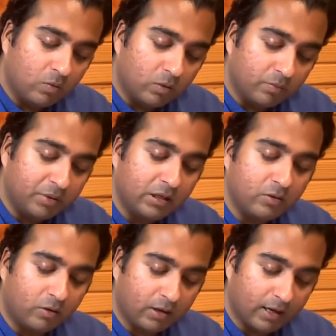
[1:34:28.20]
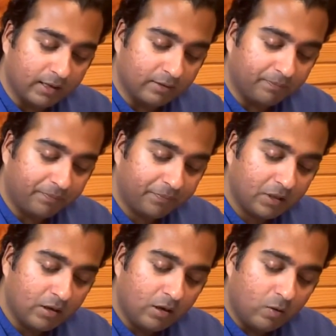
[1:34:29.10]
will be your Gaya.
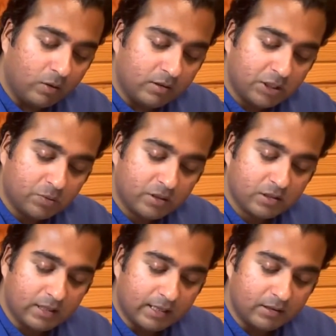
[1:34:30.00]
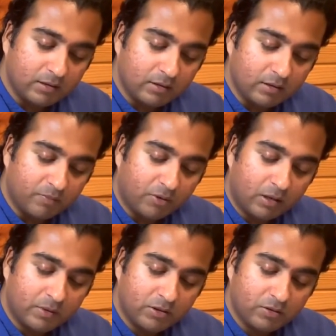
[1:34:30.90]
When this was said, the
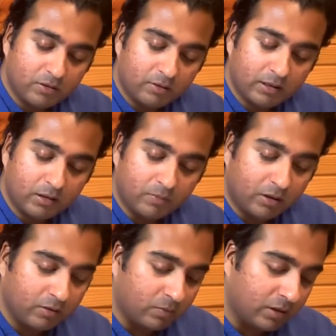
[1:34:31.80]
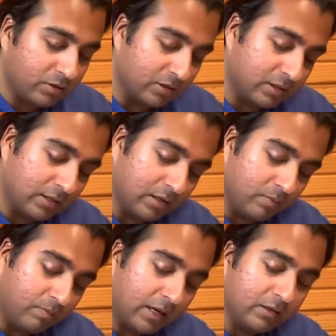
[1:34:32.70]
Brahmin Sundarika Bharadwaja
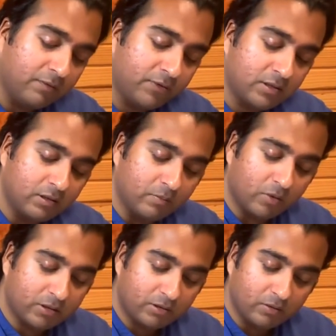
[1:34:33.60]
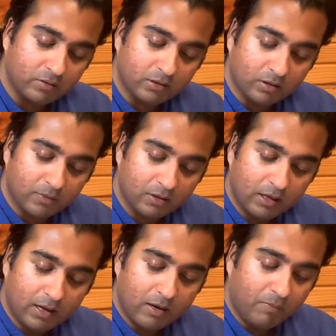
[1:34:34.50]
said, "Magnificent Master Gautama,
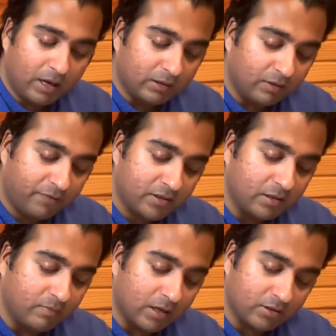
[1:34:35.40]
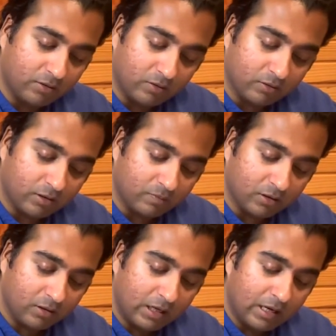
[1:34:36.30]
magnificent Master
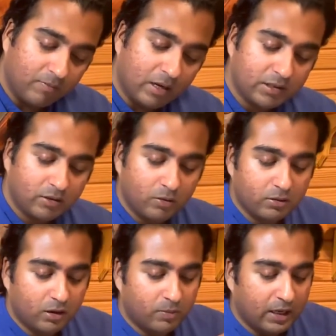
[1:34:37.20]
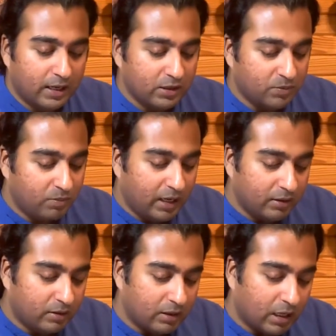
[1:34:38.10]
Gautama. Master Gautama has
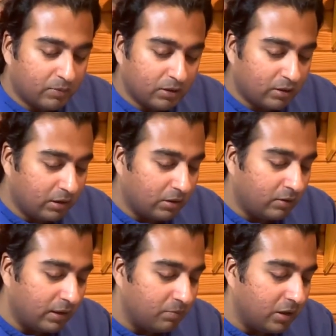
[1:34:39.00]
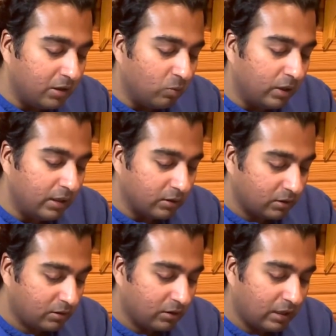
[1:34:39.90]
made the Dhamma clear in many
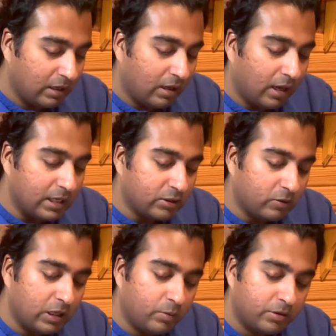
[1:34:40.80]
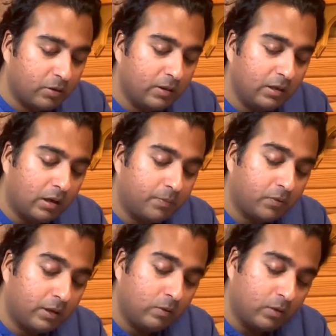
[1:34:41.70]
ways, as though he were turning
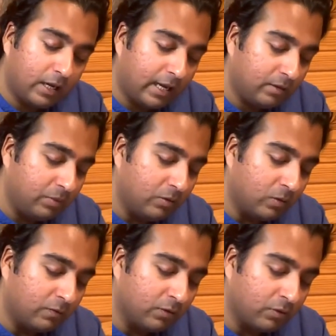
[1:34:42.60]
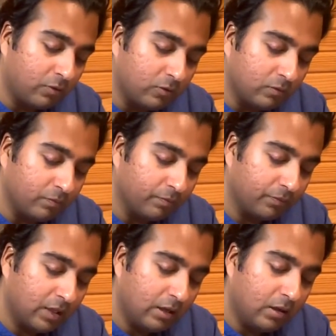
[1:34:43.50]
upright what had been overthrown,
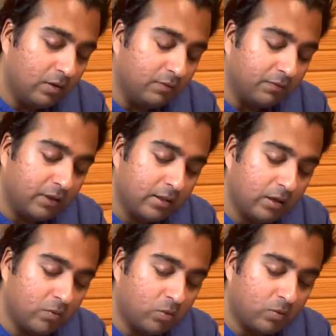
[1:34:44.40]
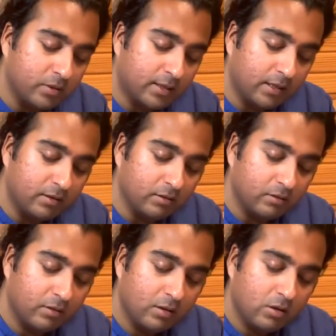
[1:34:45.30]
revealing what was
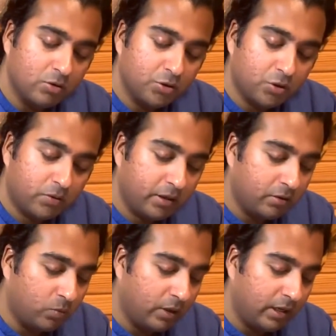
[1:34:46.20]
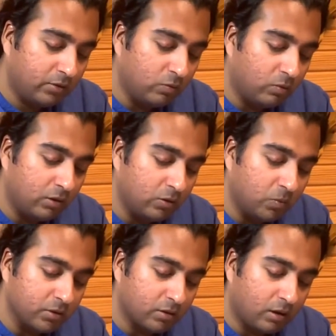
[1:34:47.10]
hidden, showing the way to one
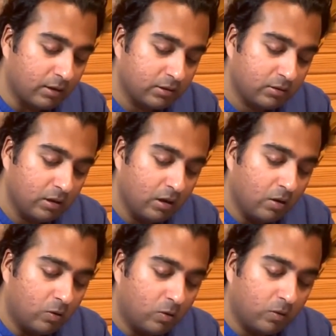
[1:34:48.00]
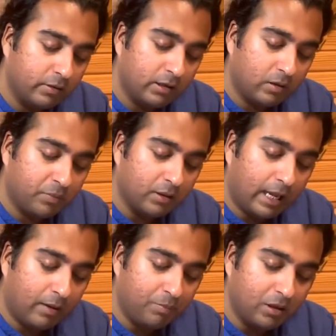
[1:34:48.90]
who was lost, or holding up a
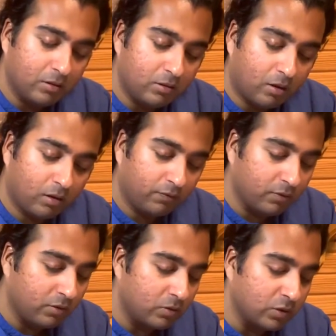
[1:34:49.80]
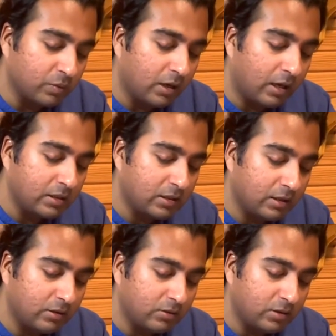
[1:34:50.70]
lamp in the dark for those with
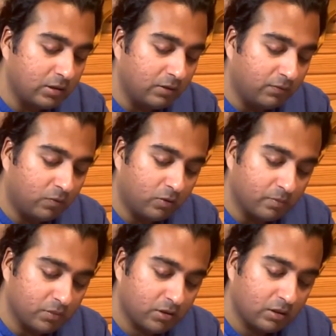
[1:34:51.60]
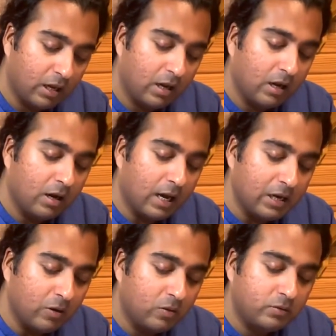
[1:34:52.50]
eyesight to see forms.
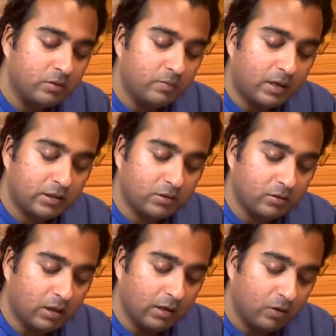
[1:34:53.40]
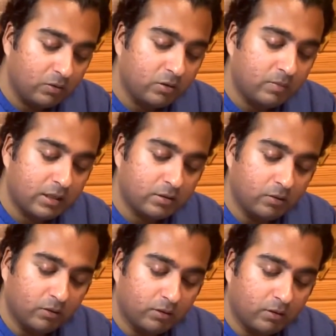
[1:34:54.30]
I go to the Master, I go to
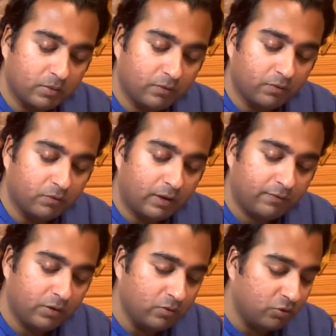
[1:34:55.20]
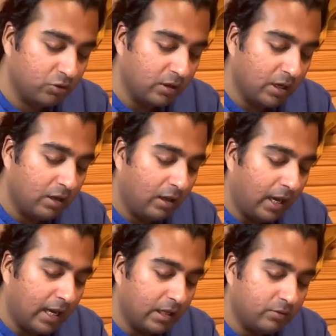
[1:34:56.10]
Master Gautama for refuge,
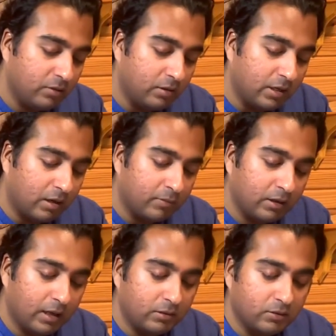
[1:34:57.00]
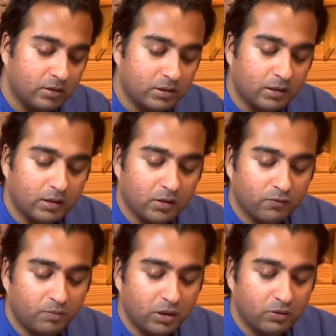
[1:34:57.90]
and to the Dhamma and to the Sangha
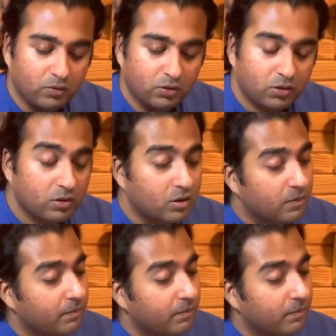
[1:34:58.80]
of Bhikkhus.